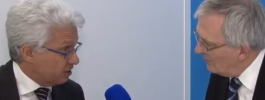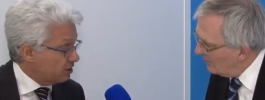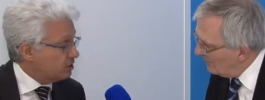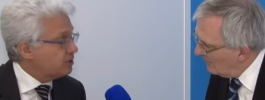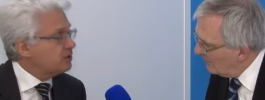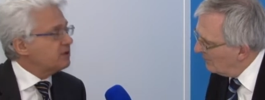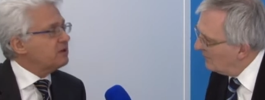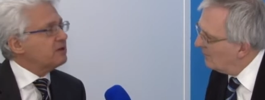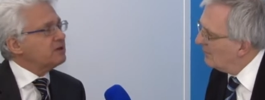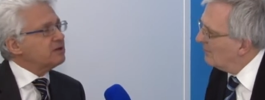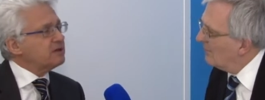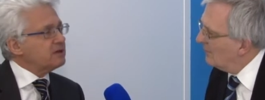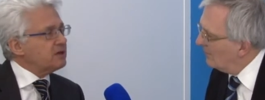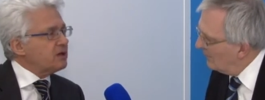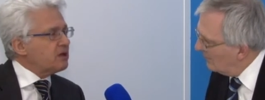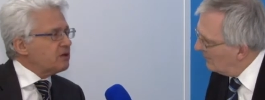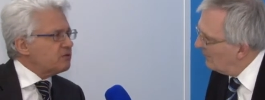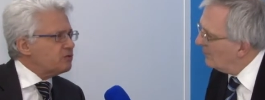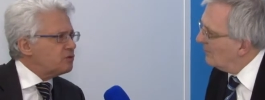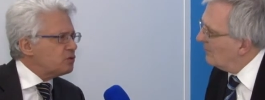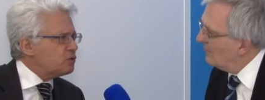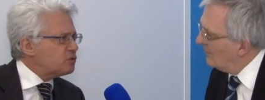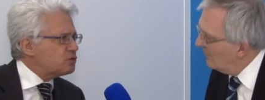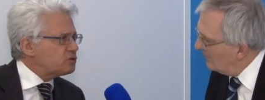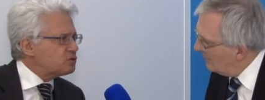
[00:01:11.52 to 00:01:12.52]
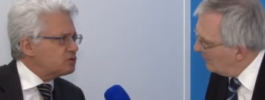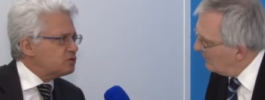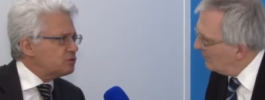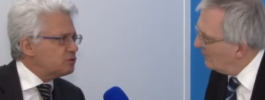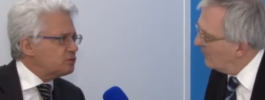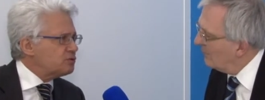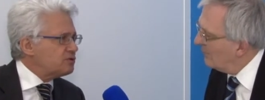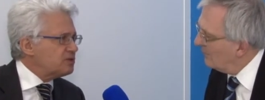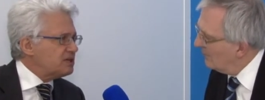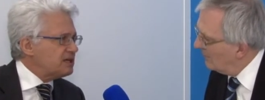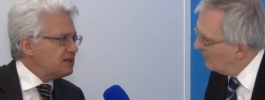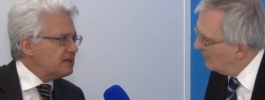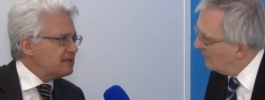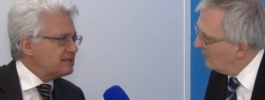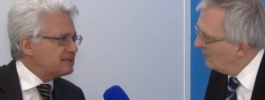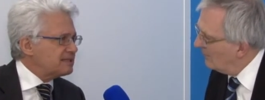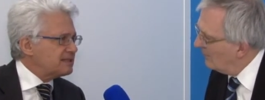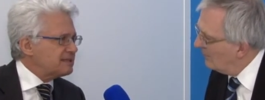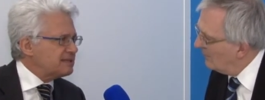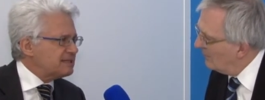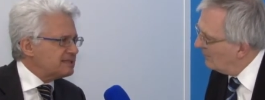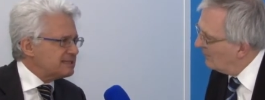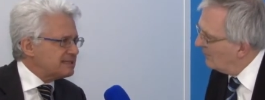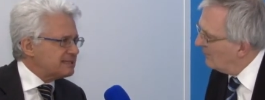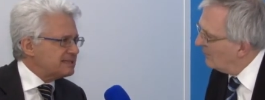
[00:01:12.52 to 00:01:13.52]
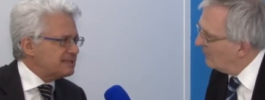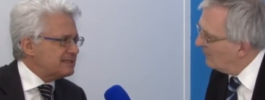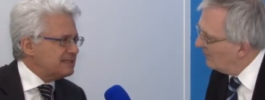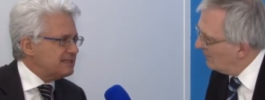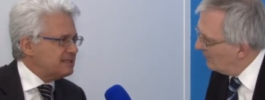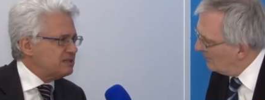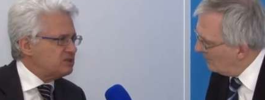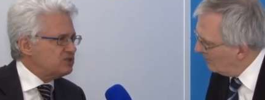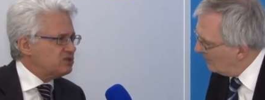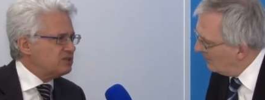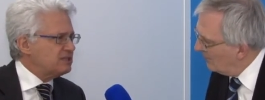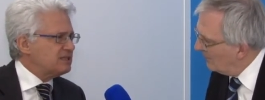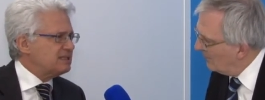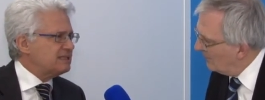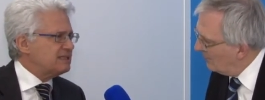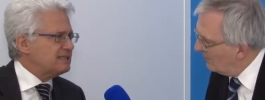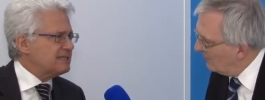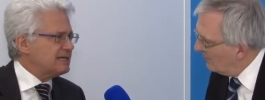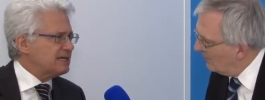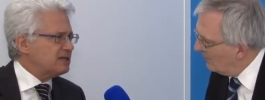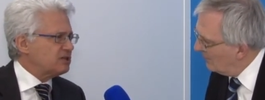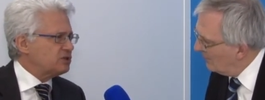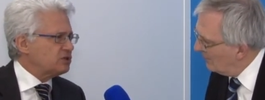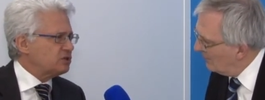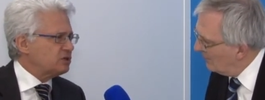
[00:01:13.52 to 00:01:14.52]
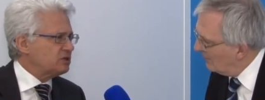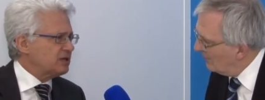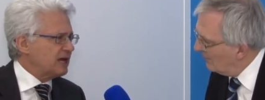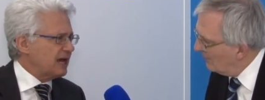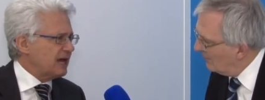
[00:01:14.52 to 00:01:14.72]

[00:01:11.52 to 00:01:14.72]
Speaker 1: No? Those two things, this is the digitization